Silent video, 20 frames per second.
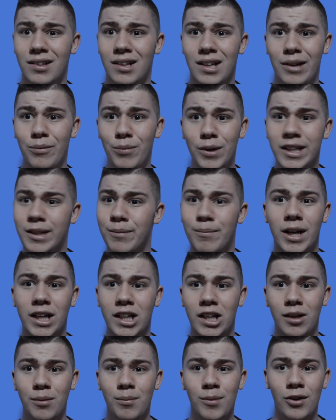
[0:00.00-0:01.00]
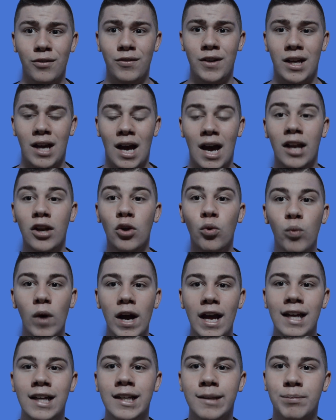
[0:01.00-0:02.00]
He wasn't much in the movie. And the
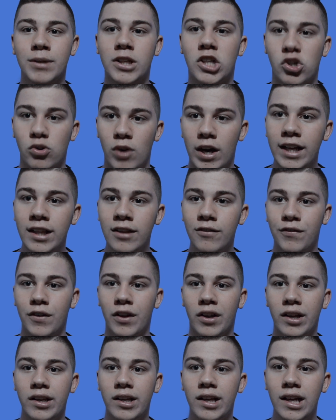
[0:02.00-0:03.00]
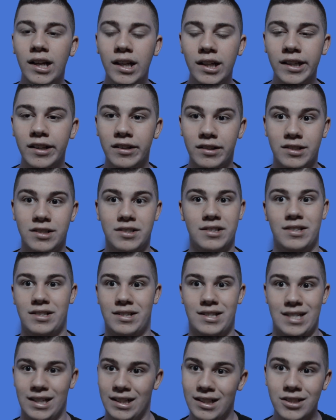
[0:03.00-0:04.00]
way he's portrayed the villain, he
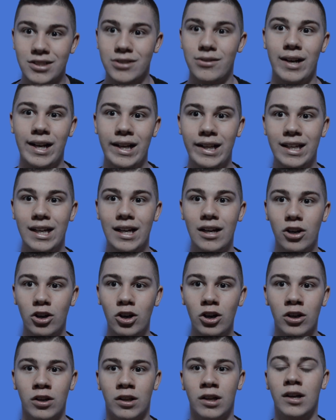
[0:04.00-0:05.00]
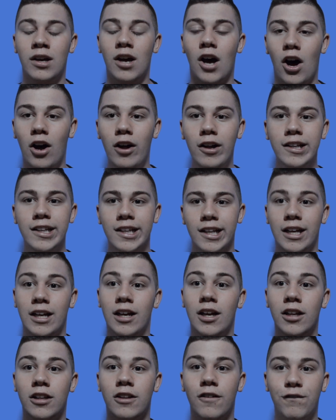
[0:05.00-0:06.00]
didn't do anything at all. Honestly,
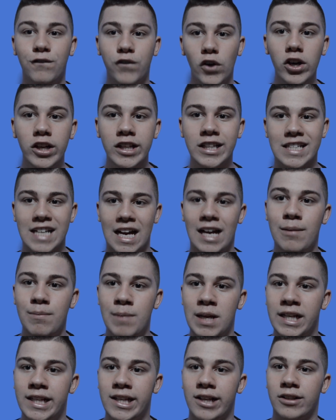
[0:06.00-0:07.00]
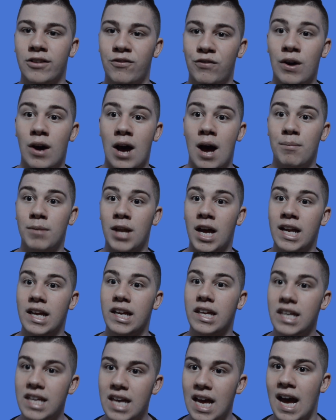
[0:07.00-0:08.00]
the first 10 minutes of the film, I'm like,
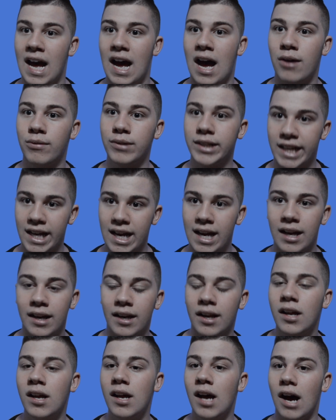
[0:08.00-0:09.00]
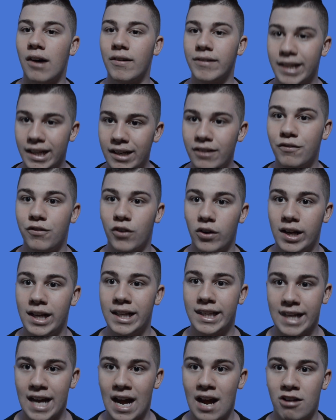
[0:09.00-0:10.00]
yeah, I was in. I was in for
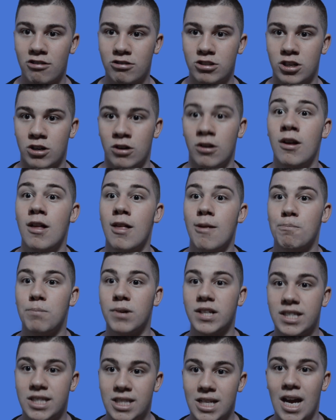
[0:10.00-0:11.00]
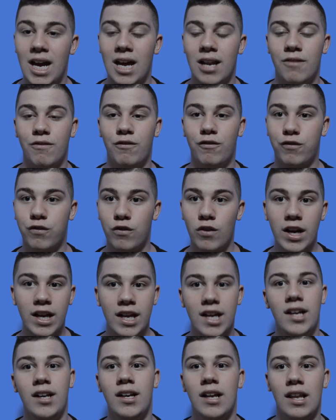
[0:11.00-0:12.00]
his character. But then,
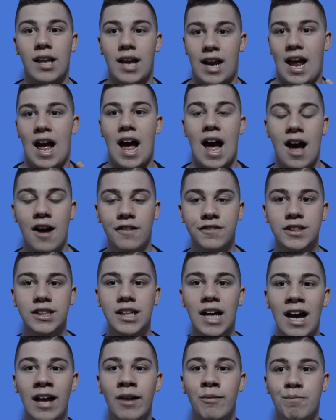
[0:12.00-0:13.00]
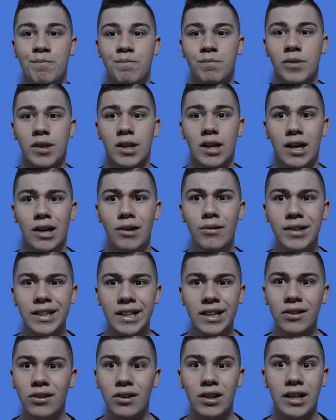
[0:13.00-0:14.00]
freaking, like, after that, he was
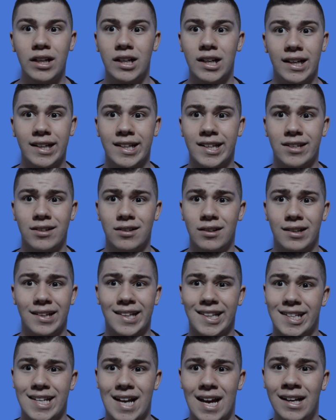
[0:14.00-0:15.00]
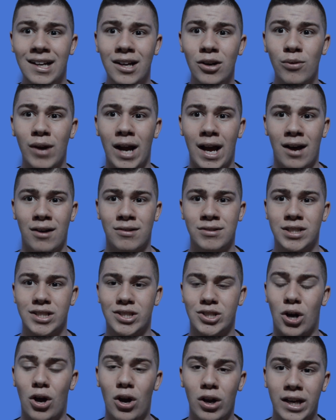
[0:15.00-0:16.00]
literally just standing around,
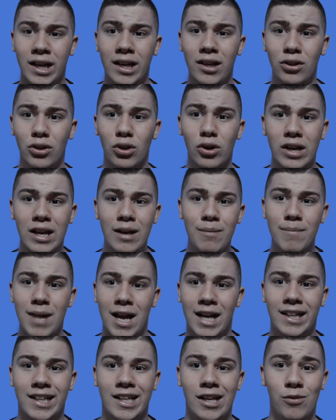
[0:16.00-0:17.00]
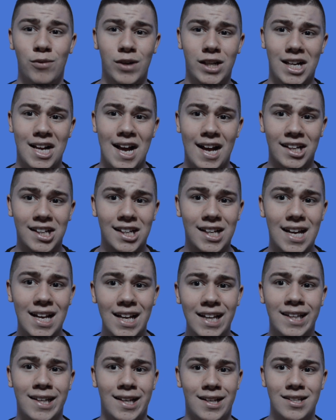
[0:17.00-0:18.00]
talking, looking menacing, which he actually
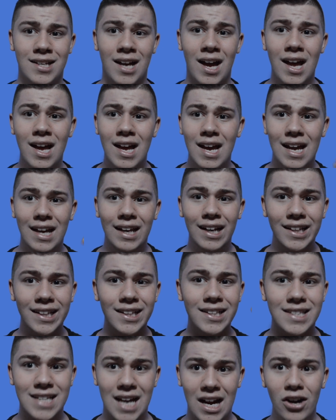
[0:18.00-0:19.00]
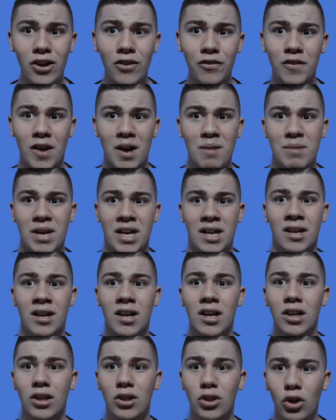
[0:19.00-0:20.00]
isn't. He doesn't terrify me.
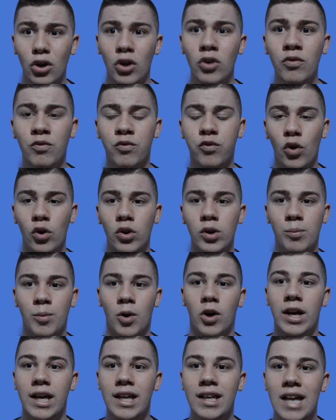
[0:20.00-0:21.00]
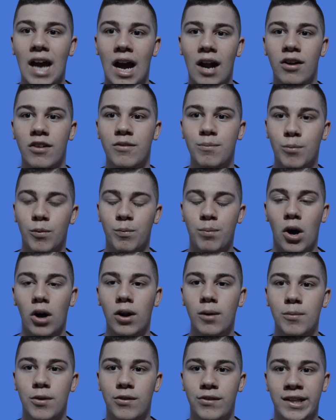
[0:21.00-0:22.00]
Lord Voldemort in the Harry
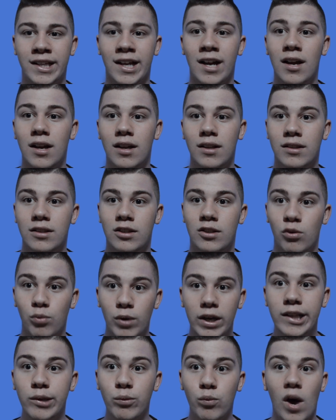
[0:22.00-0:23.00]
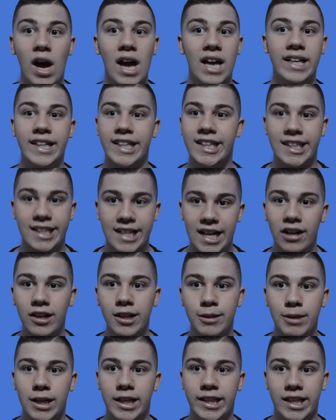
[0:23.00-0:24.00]
Potter movies, the reason why he
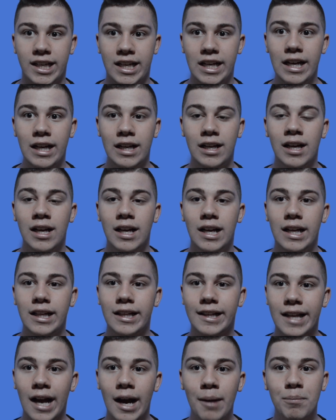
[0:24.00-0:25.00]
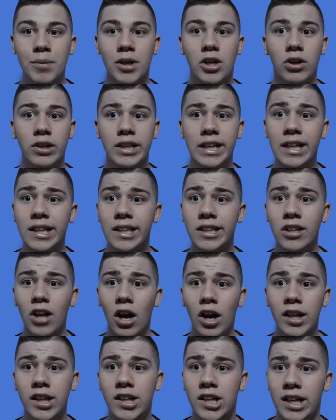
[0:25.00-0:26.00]
scares me as a kid is that because he's
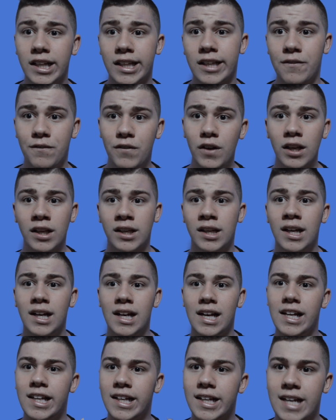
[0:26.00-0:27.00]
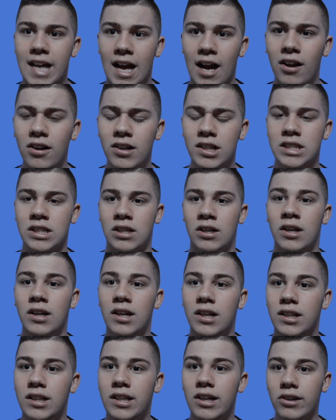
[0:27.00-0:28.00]
not just a villain, he's a character.
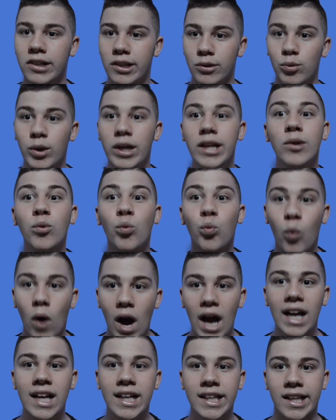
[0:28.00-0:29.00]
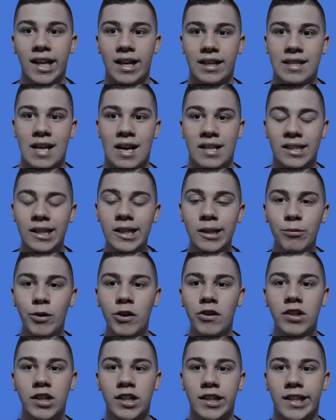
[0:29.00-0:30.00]
There's a reason why he's like that. This
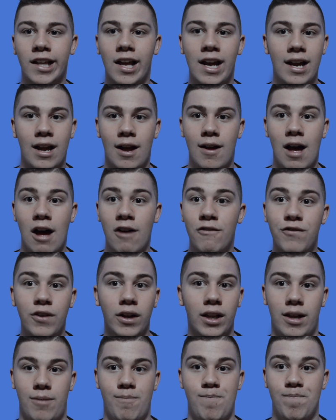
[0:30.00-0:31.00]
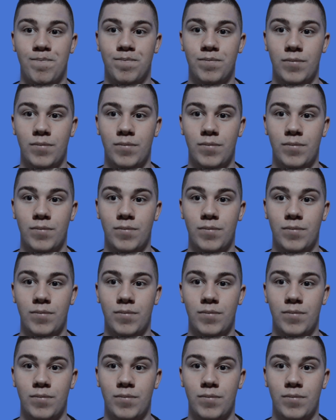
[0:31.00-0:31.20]
movie's just like a villain